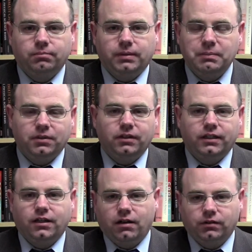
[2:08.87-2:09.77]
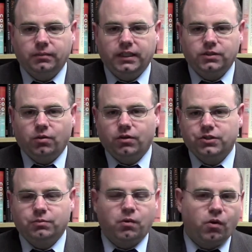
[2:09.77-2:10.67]
people in government or
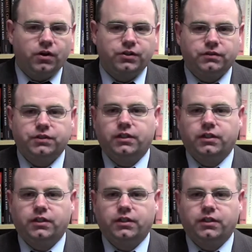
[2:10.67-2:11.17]
supporters of